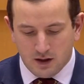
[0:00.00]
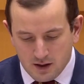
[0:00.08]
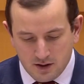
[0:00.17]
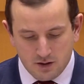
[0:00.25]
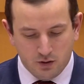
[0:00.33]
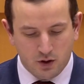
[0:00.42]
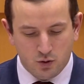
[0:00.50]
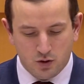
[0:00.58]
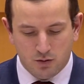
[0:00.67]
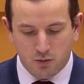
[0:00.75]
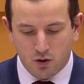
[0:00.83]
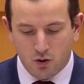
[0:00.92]
is
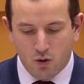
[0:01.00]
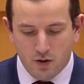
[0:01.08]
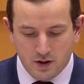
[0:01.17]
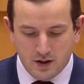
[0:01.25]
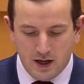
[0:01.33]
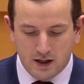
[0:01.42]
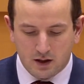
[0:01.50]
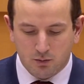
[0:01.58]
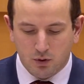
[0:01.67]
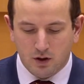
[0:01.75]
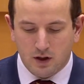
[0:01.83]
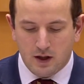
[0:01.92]
reusable or
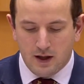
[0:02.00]
recyclable